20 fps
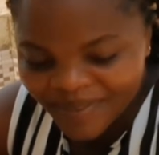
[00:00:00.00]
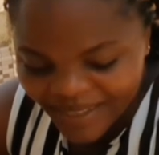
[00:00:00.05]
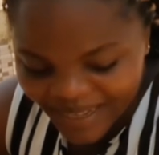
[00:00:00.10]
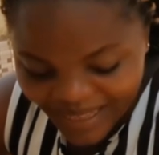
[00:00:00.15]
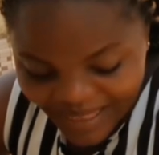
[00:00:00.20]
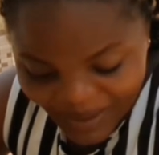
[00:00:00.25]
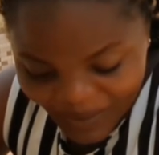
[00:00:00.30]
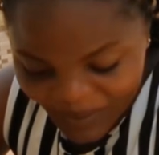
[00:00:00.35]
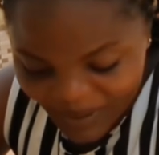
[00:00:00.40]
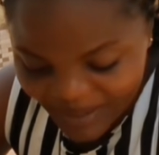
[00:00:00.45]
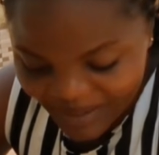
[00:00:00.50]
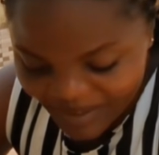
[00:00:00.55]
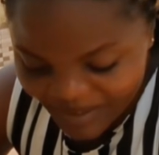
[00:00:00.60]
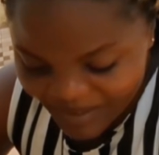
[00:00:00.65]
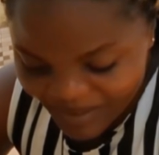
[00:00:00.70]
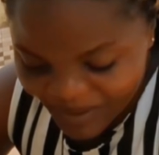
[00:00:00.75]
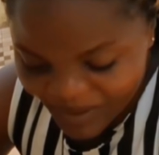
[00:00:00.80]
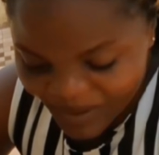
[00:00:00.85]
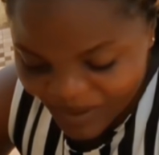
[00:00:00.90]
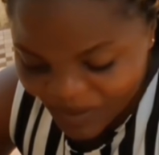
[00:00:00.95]
the way it's
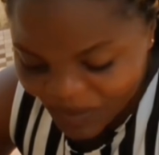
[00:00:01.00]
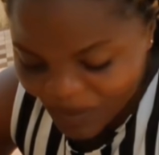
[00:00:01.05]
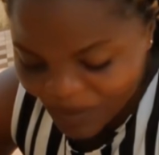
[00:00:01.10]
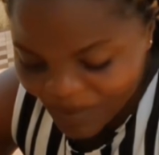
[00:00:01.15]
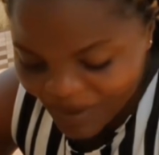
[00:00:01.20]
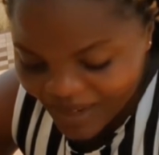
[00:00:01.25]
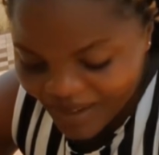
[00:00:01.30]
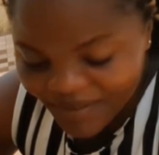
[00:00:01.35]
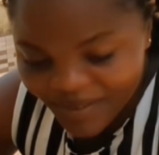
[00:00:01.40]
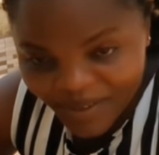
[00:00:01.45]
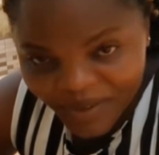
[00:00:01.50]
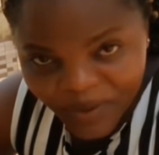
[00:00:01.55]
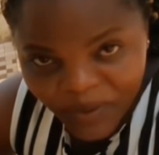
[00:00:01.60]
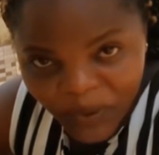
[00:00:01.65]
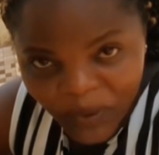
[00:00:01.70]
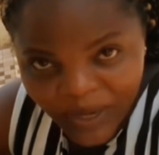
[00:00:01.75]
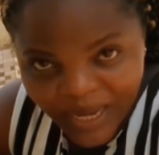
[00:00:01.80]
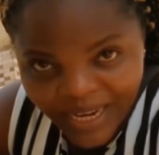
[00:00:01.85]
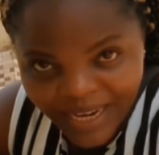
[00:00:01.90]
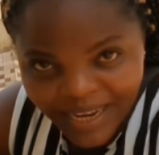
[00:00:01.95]
done, we believe in
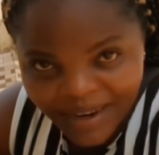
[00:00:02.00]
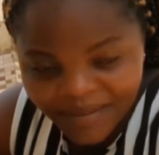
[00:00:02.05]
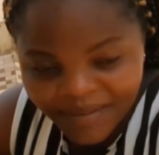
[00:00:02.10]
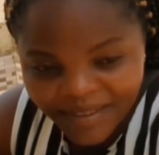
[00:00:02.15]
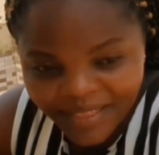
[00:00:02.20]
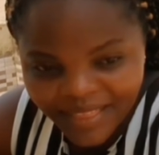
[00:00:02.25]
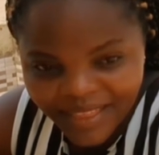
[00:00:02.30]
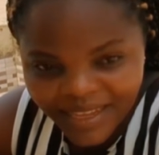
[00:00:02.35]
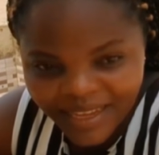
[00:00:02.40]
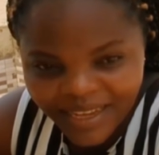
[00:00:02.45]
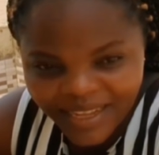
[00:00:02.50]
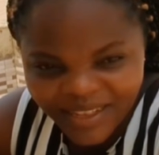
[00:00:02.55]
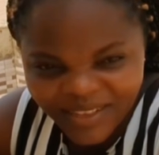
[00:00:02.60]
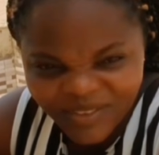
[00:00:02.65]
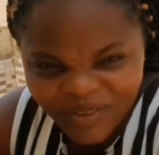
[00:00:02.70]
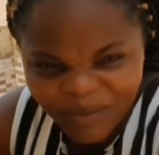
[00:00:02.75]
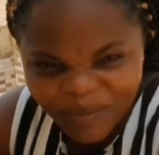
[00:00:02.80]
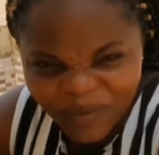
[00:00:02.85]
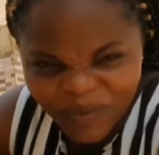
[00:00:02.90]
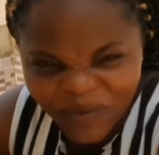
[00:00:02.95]
cooking everything in
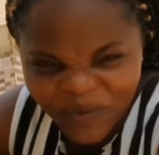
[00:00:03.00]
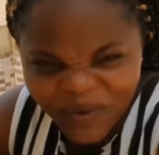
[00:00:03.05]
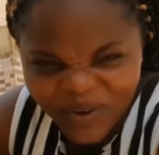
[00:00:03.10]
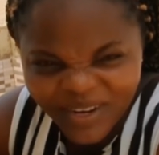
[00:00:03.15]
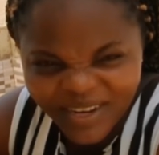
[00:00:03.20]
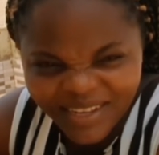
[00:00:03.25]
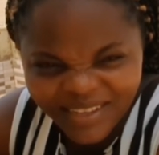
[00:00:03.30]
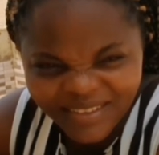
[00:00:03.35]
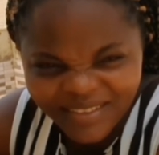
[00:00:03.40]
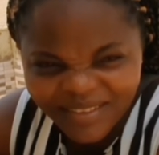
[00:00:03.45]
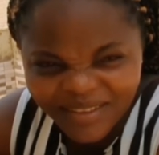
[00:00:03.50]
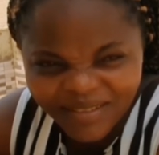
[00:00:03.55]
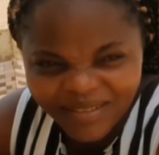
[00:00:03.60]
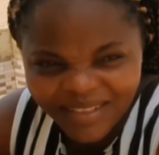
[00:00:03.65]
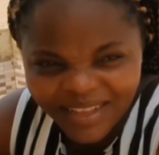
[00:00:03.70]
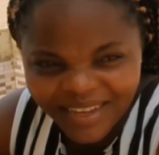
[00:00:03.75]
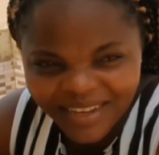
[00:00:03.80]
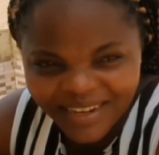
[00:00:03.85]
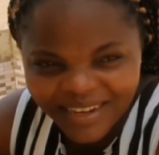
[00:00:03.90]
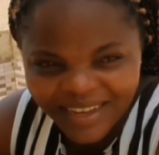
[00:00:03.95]
some oil and stuff
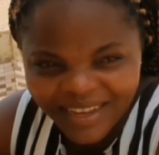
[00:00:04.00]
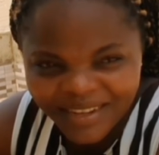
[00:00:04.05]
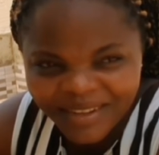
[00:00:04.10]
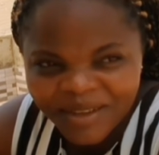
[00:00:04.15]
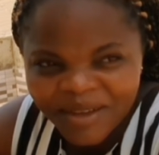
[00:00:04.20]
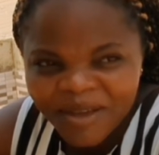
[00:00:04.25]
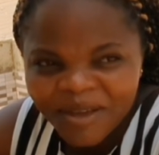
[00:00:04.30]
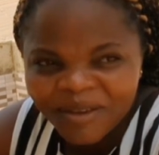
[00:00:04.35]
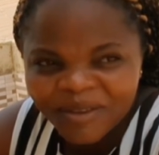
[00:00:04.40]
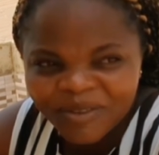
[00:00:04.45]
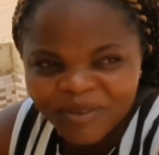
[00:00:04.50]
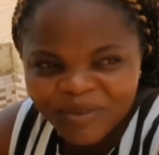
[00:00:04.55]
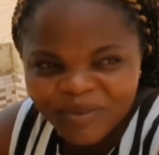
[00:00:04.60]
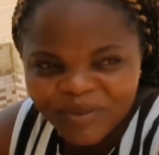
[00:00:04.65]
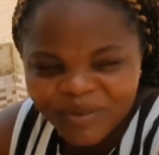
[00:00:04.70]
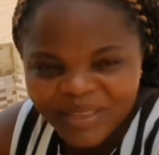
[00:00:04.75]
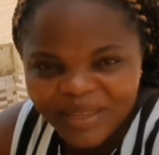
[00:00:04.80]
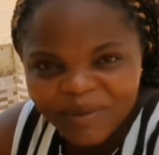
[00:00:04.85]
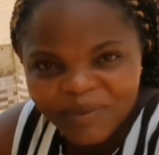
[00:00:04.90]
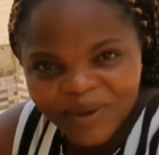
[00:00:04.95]
like that. So
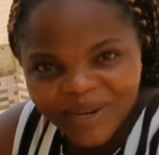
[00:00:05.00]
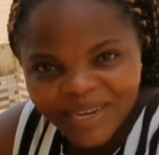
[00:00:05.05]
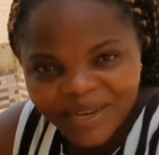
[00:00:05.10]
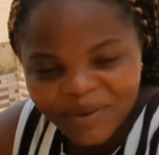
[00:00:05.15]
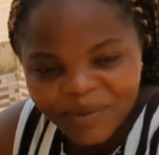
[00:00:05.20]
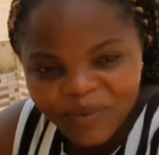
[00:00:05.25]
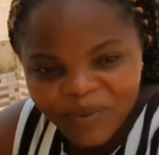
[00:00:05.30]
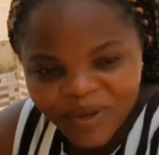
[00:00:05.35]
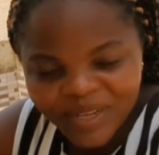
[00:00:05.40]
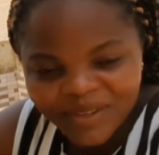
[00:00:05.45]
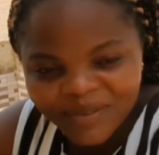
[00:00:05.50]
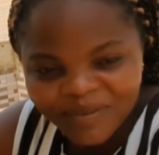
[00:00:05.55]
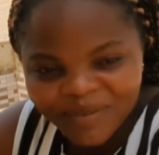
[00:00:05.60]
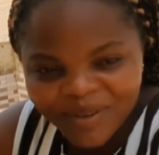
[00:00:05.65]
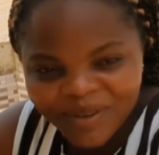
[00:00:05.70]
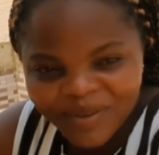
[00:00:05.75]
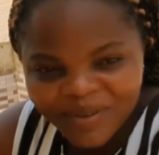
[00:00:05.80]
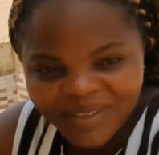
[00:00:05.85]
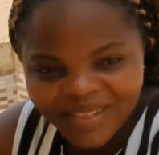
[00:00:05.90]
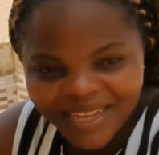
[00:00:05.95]
for them, when they watch
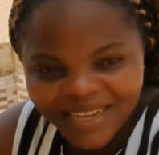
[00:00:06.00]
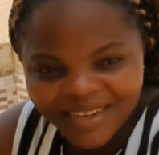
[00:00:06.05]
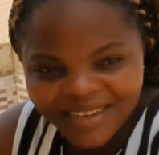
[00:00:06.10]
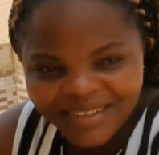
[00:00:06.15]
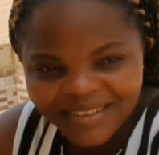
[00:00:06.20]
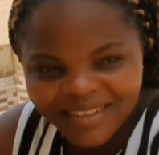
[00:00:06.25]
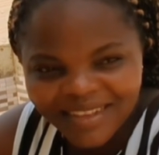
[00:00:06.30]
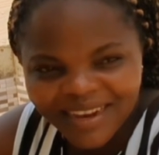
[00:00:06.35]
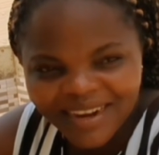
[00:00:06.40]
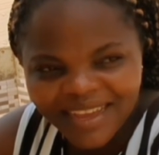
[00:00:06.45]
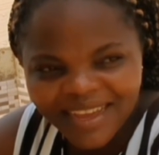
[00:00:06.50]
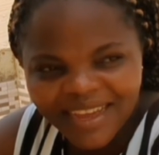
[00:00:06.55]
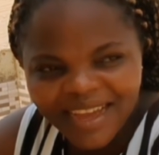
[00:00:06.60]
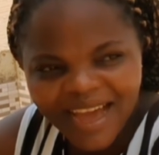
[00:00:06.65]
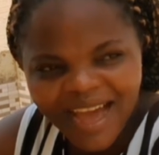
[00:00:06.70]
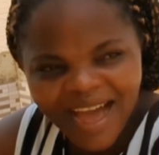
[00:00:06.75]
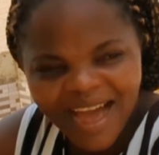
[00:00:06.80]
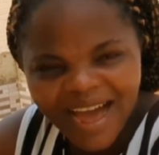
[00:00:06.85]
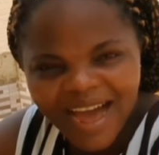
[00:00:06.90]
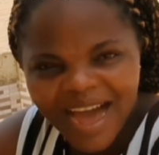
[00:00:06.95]
videos like this, they're like,
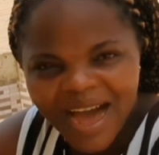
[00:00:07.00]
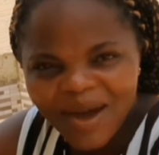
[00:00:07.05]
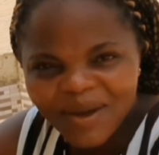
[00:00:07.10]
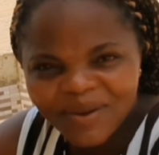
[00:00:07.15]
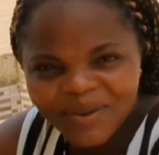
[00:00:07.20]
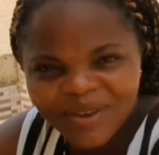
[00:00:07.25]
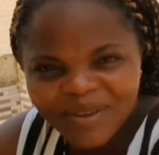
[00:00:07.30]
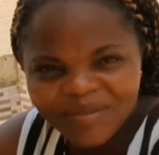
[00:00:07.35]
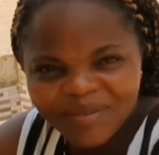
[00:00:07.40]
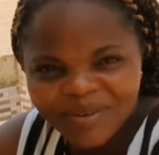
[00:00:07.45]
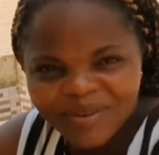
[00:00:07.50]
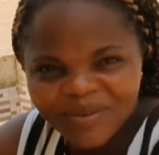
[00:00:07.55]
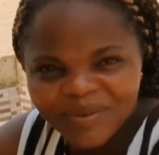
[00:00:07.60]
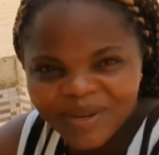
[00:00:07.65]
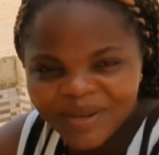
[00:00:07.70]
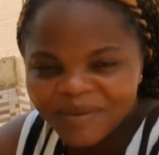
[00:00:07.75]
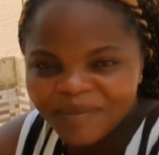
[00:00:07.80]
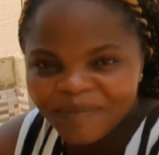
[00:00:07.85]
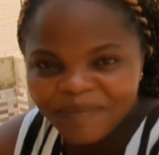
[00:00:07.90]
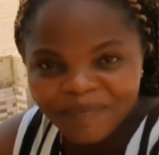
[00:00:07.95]
how do you even do
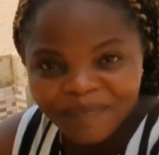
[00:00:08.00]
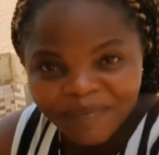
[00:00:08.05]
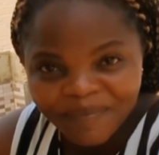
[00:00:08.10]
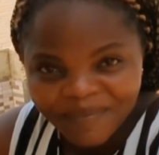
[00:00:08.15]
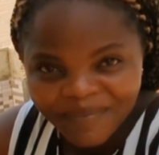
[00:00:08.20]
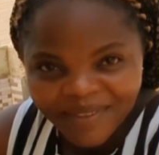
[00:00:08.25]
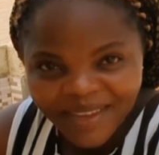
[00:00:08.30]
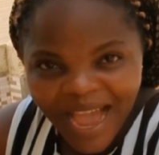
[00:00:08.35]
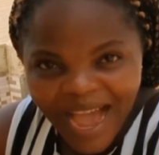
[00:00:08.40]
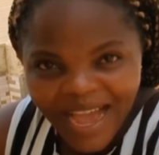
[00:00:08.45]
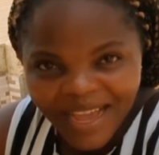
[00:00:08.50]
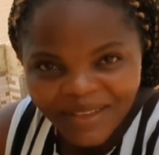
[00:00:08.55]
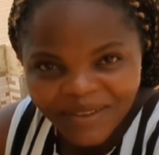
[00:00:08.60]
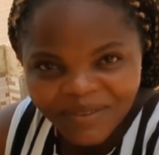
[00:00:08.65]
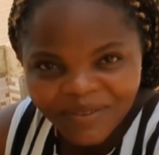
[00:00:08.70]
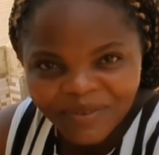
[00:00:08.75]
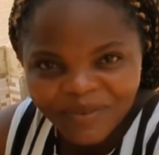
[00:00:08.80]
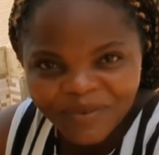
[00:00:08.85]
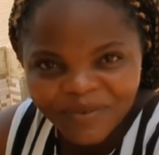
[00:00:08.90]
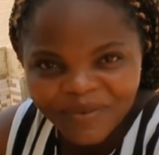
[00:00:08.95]
it? I
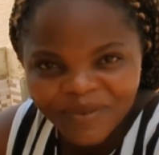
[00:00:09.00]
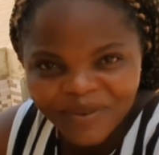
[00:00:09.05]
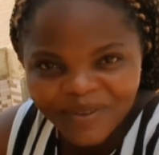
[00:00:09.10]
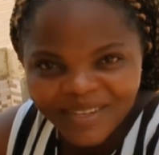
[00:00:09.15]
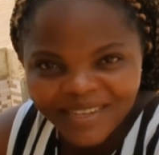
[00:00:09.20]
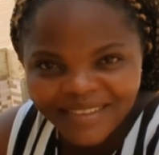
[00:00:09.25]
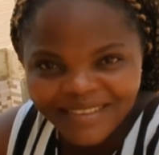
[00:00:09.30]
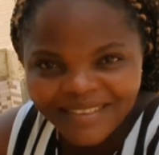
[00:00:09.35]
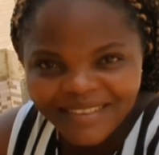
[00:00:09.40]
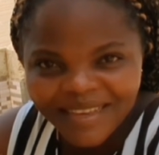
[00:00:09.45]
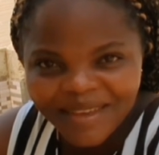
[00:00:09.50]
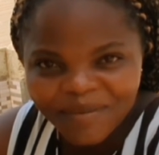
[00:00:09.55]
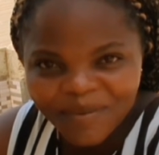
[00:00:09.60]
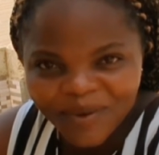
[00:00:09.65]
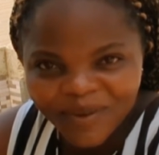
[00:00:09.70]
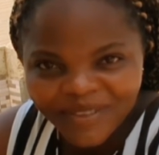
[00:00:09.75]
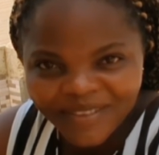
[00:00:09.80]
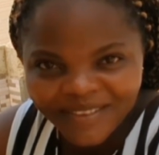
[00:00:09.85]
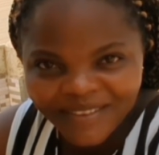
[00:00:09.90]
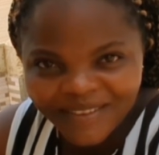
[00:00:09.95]
used to feel the same
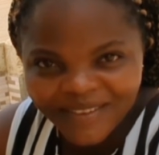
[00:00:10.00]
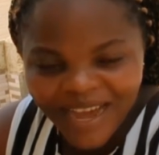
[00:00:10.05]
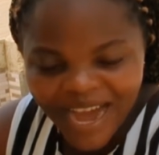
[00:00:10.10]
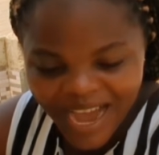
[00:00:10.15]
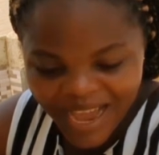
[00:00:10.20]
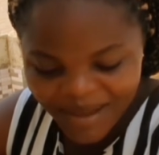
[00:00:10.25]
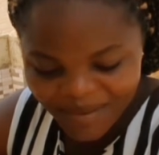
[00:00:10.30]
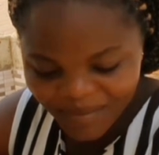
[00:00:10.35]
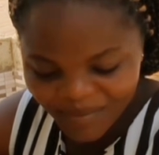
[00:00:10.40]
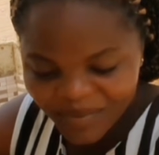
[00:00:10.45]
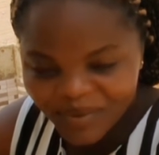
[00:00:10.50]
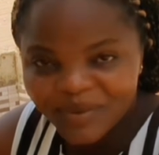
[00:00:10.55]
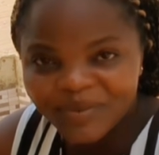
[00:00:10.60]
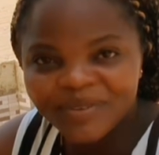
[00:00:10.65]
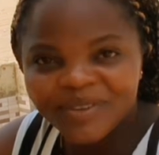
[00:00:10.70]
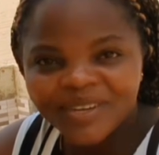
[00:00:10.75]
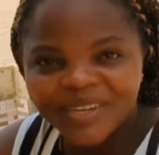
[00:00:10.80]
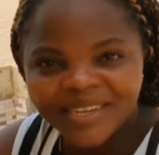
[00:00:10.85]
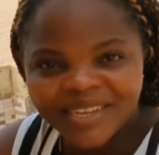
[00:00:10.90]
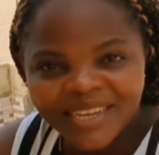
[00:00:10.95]
until I
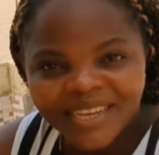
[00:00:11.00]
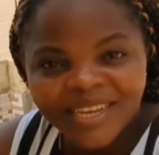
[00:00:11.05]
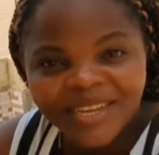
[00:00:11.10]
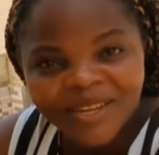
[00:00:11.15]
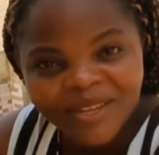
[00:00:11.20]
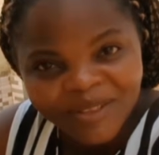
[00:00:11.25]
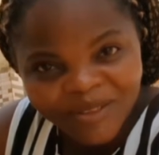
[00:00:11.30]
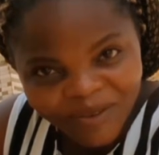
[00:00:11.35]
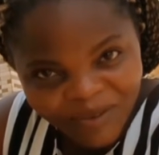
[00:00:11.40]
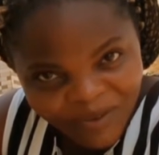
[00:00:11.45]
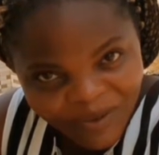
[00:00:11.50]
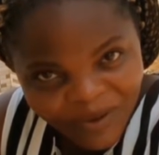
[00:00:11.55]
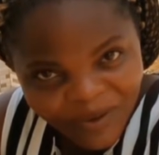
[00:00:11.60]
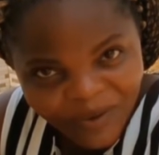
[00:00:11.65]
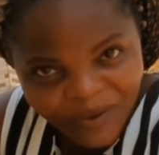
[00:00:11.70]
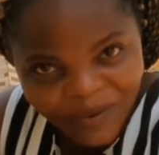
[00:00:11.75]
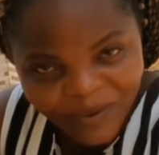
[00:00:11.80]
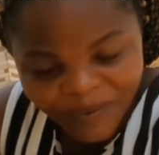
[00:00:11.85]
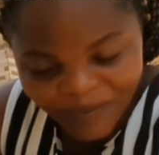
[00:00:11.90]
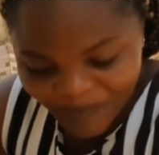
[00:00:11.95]
moved to
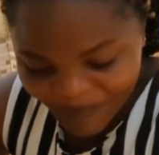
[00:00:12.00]
Togo,